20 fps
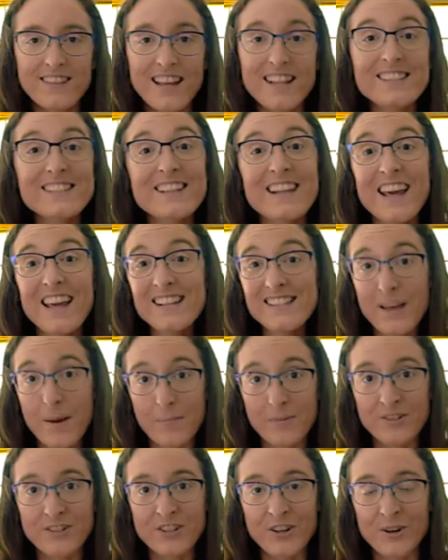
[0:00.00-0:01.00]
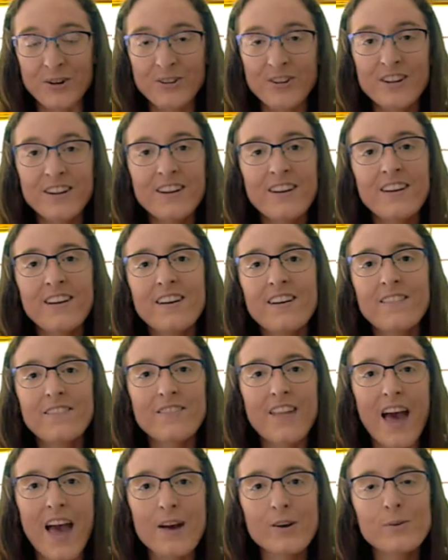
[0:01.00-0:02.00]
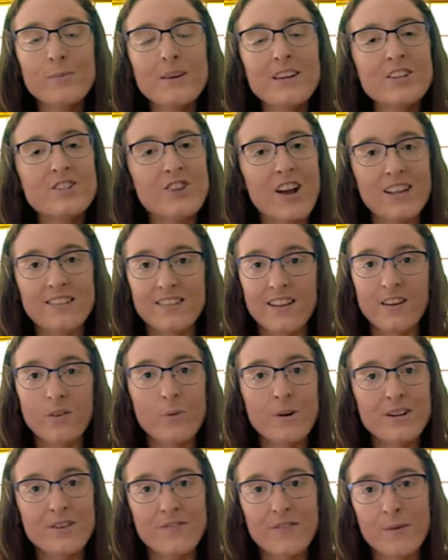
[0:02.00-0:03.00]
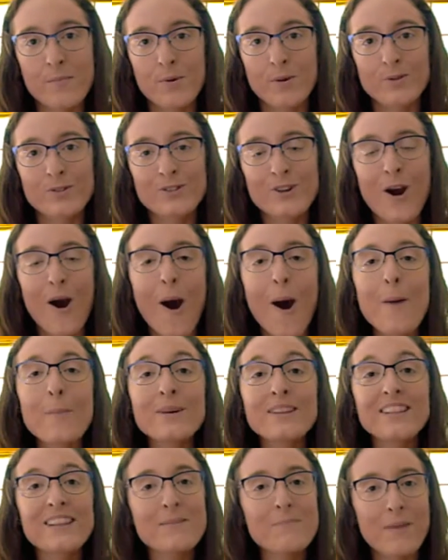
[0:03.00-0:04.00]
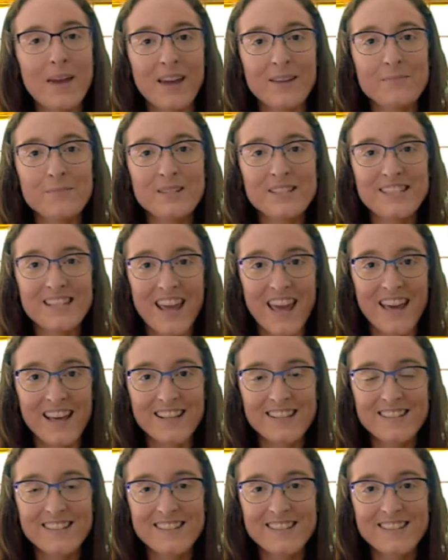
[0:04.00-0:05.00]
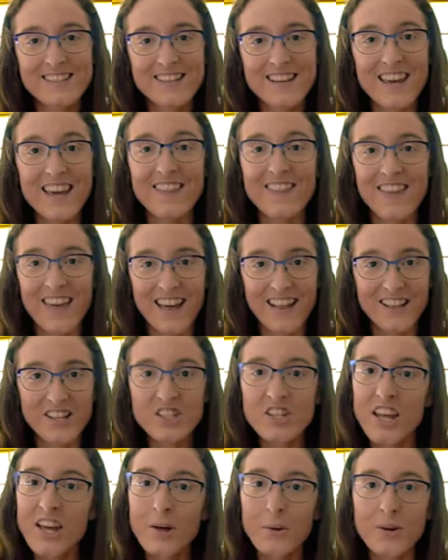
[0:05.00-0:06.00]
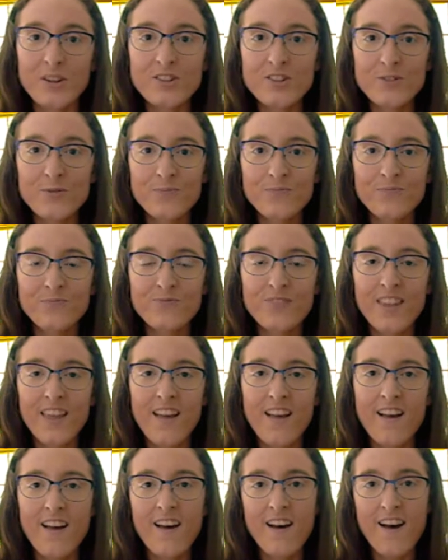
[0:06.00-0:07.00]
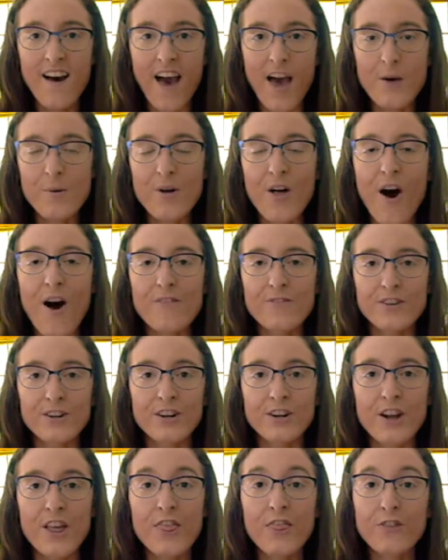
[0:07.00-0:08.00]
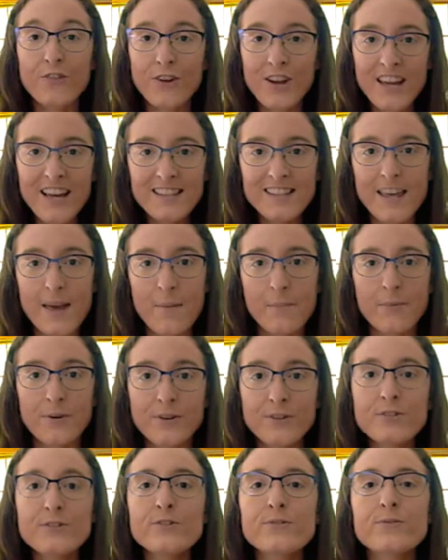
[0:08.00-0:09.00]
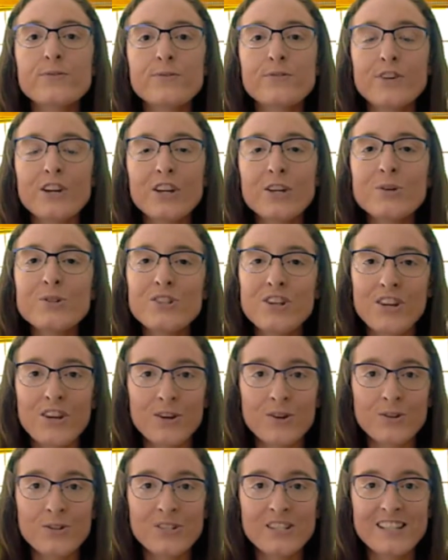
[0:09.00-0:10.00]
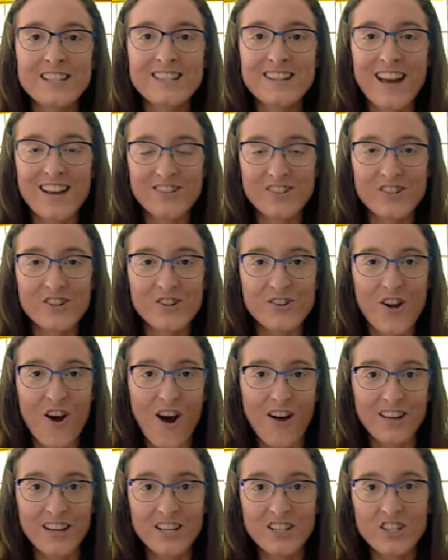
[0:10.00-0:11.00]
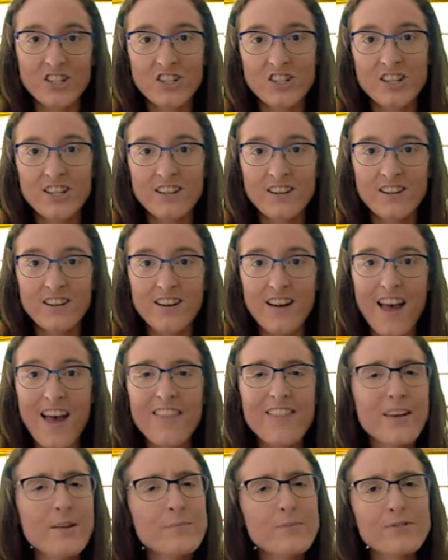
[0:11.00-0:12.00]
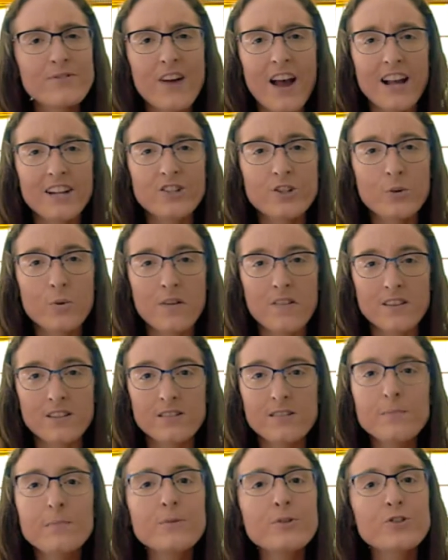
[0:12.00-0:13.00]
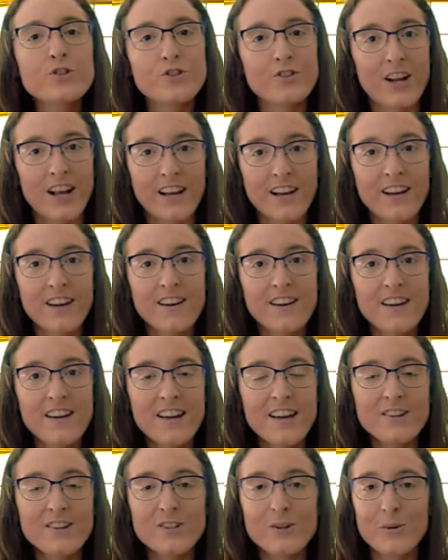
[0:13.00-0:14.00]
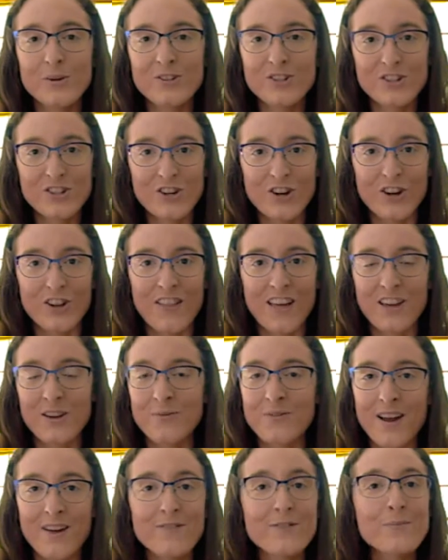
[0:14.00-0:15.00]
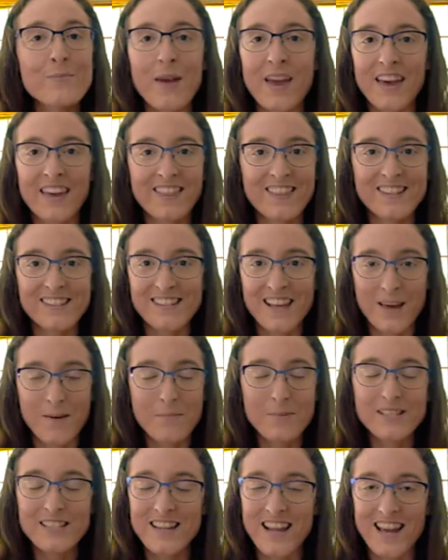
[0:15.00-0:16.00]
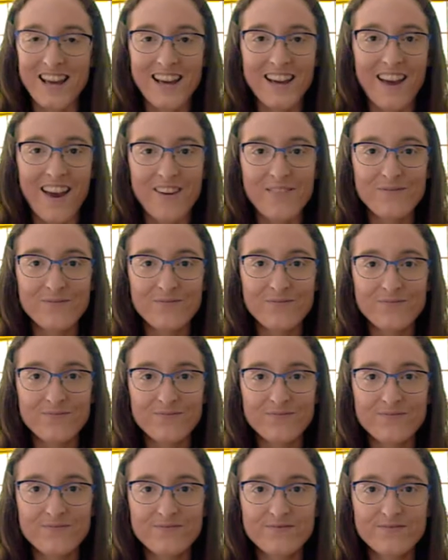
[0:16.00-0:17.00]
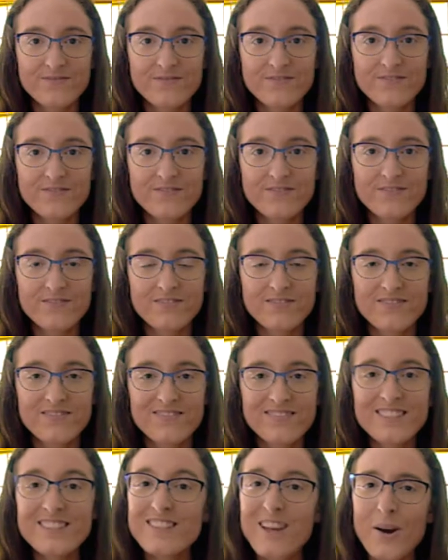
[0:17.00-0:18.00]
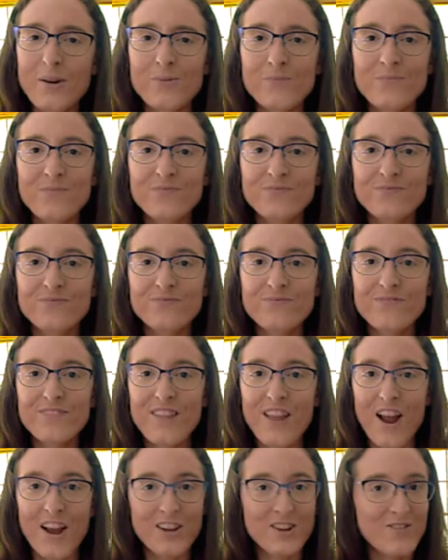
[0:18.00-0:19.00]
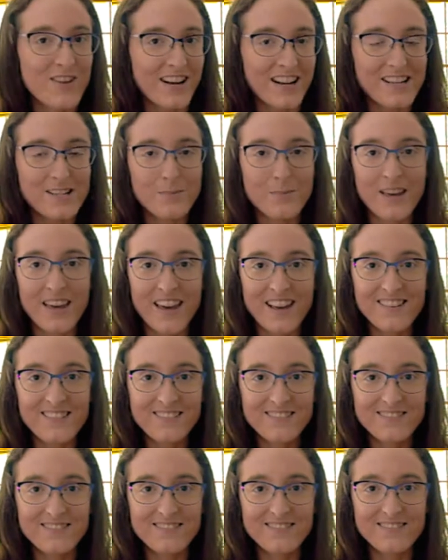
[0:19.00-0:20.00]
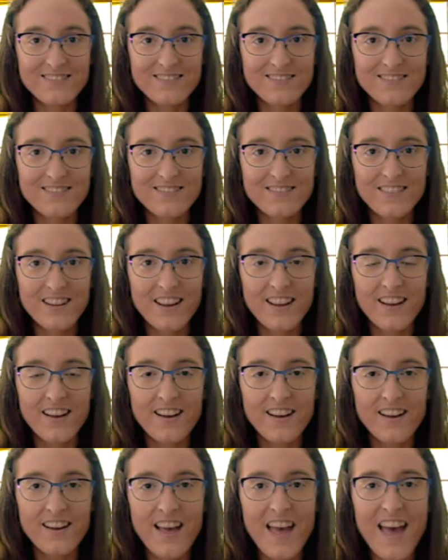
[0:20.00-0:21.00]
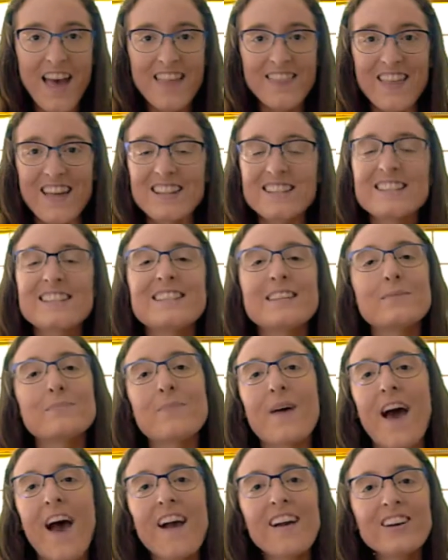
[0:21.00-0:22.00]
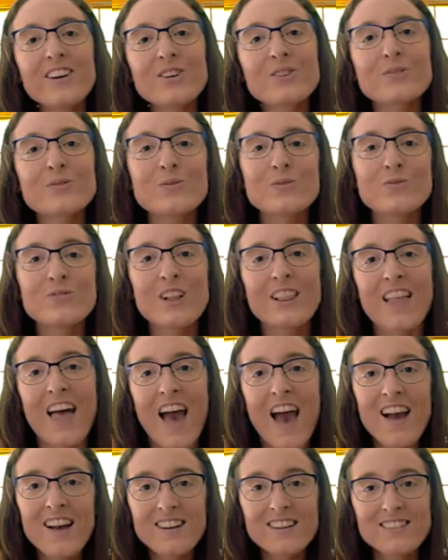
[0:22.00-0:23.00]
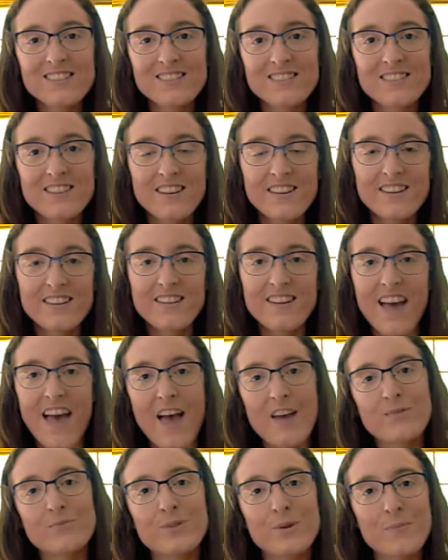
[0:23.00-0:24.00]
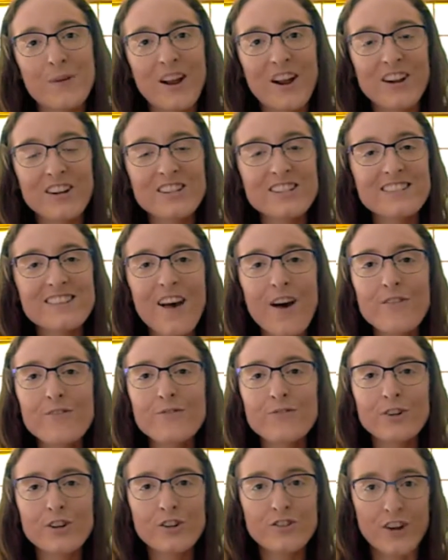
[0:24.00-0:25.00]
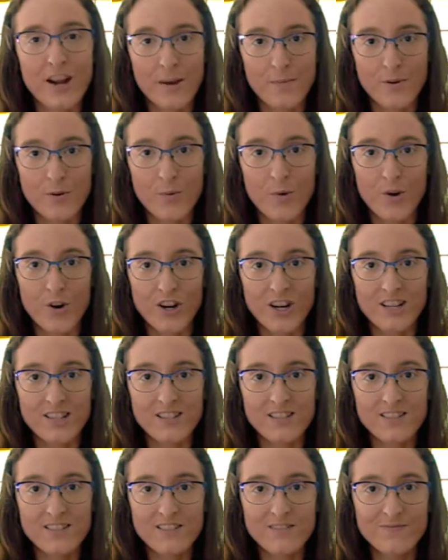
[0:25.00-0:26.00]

In today's episode, I will be addressing one of the most commonly made mistakes in the English language. I will offer 3 examples for you to use to test your knowledge, and then provide you with a simple trick to ensure that you never make the same mistake again. So, are you ready to begin? Then sit back, relax, and prepare yourself for grammar wars.